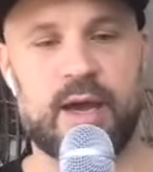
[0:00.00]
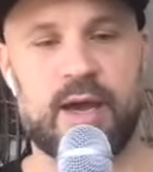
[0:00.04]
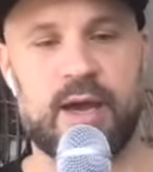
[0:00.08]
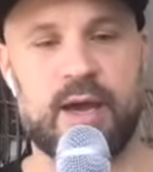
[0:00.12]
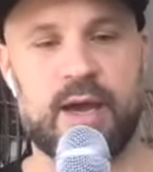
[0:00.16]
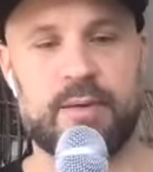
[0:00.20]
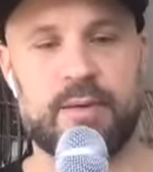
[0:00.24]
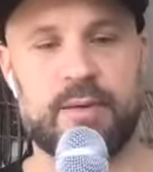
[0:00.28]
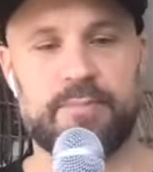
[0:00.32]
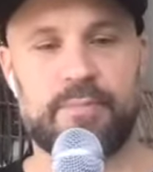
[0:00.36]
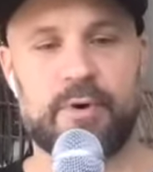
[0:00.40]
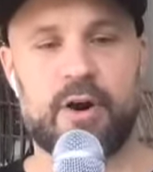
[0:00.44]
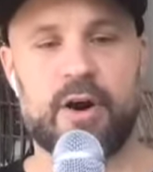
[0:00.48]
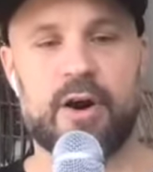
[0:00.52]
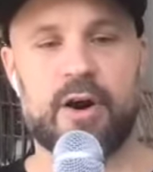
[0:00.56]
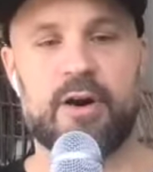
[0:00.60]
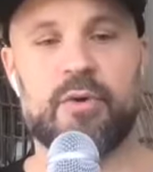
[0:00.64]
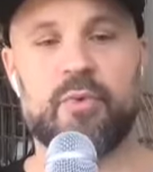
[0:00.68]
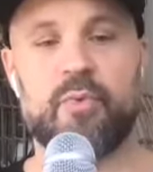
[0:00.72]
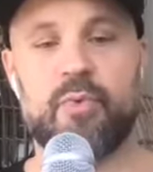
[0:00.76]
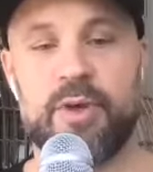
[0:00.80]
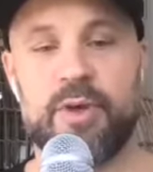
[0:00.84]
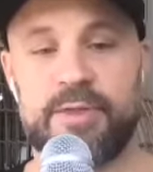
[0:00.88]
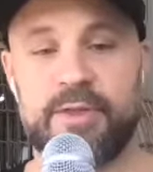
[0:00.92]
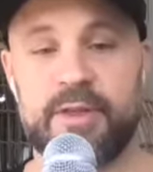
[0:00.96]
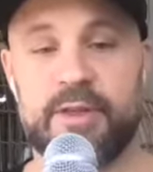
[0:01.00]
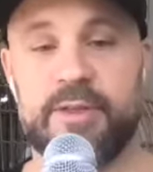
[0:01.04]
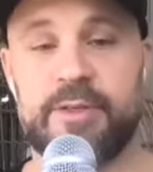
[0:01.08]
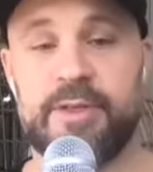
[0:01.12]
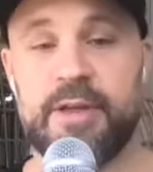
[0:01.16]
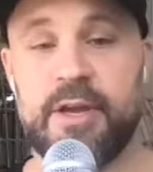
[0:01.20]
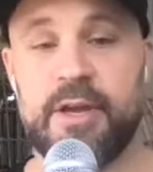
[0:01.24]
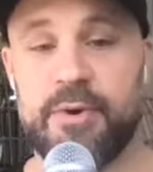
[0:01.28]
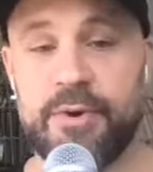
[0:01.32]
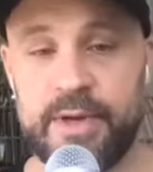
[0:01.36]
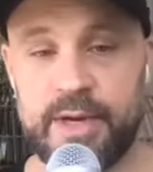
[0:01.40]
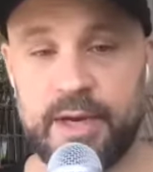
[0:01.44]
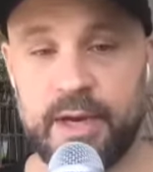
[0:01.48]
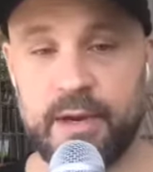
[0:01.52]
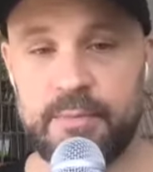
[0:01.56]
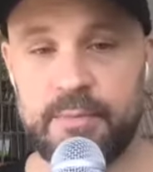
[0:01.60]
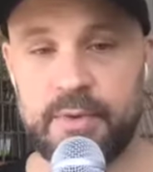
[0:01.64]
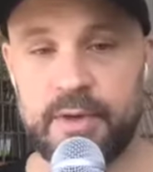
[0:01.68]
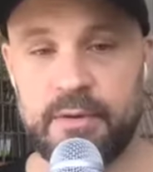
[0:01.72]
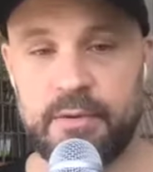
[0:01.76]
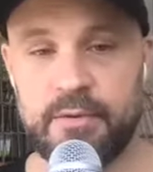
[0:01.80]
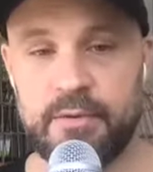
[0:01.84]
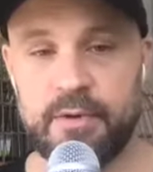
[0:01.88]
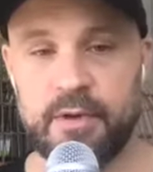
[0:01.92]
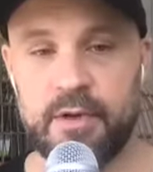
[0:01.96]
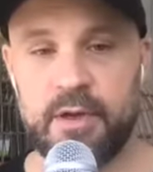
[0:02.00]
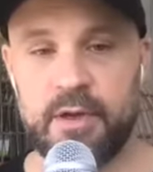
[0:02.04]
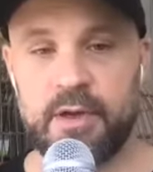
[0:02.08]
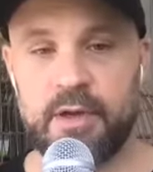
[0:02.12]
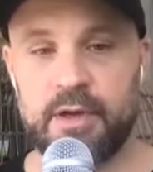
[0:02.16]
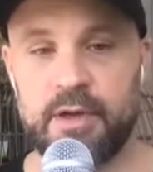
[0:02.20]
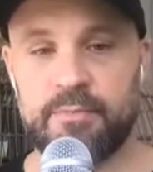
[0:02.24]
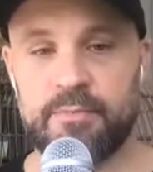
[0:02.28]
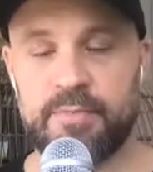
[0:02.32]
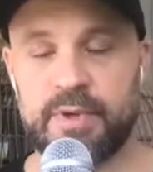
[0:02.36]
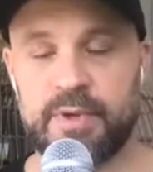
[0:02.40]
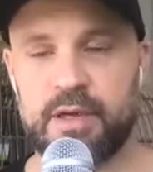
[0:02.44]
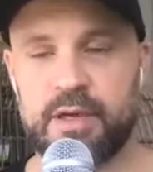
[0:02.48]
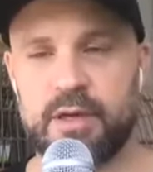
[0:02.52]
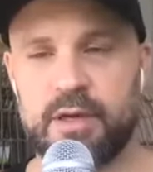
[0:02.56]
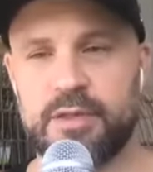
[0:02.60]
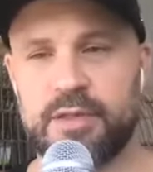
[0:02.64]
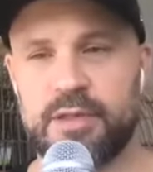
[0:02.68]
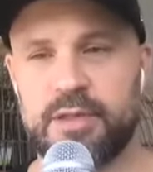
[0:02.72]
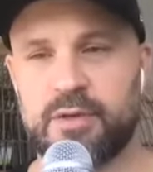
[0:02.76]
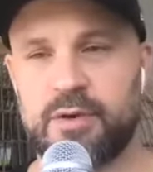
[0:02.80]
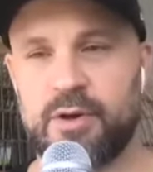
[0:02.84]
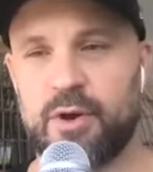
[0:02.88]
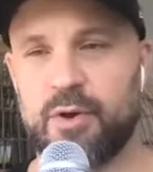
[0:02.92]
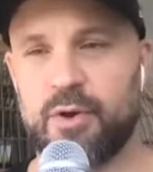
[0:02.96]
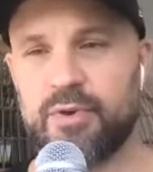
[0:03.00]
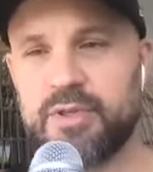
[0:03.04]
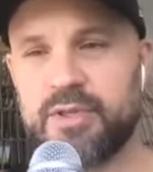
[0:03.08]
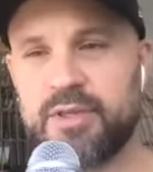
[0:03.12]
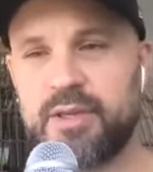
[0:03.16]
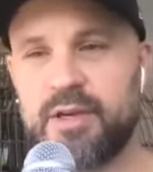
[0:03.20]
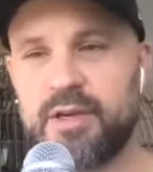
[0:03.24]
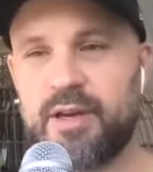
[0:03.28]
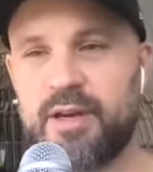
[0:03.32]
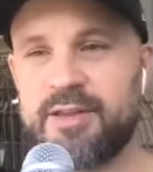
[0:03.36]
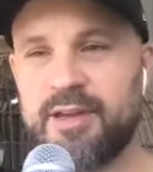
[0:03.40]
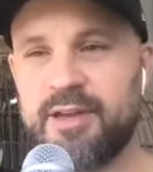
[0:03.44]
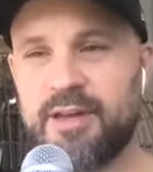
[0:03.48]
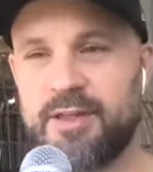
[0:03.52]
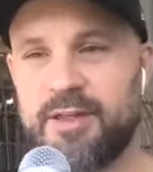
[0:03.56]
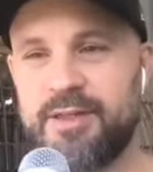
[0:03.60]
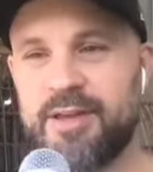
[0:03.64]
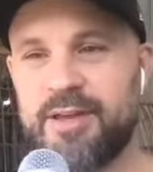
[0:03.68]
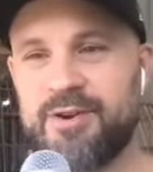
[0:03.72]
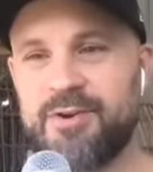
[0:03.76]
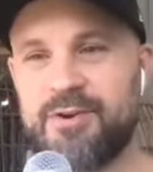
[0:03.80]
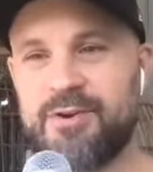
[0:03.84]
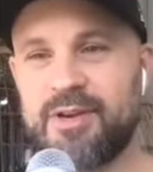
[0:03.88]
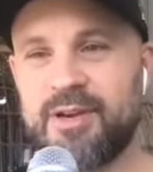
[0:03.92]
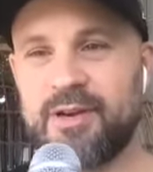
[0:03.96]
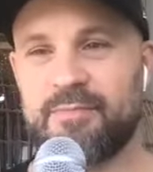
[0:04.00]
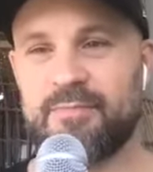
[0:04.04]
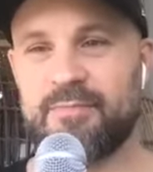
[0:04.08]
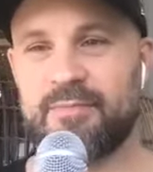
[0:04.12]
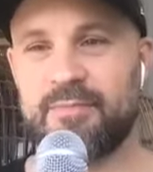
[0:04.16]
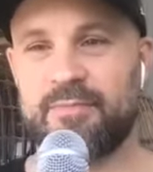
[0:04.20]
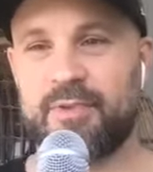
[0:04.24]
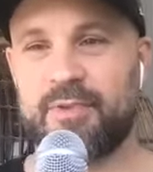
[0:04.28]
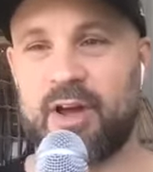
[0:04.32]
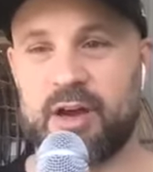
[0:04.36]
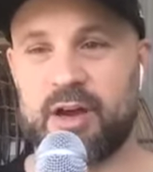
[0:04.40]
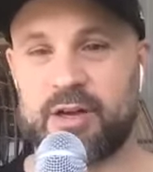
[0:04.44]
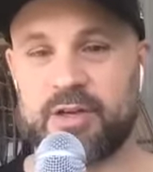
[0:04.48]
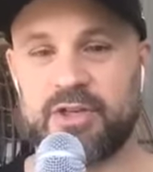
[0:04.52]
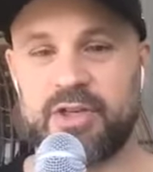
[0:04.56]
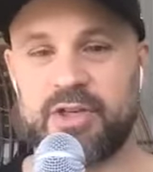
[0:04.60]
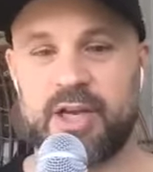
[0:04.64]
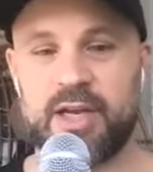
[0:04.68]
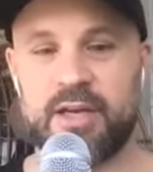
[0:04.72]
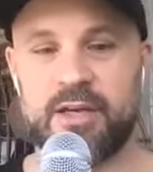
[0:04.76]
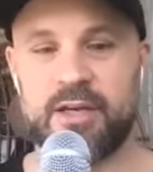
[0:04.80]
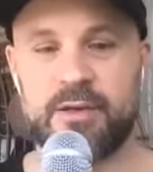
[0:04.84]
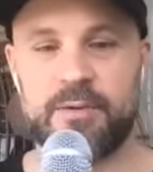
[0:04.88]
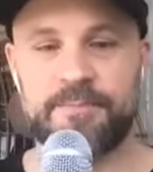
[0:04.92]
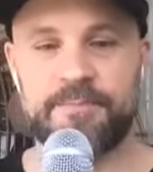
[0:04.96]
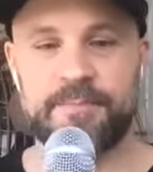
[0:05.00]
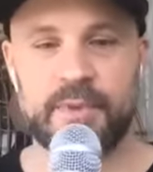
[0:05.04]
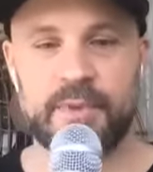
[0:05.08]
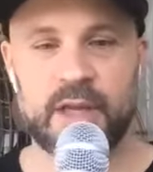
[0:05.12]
and bought with Ethereum because they're hosted on the Ethereum blockchain.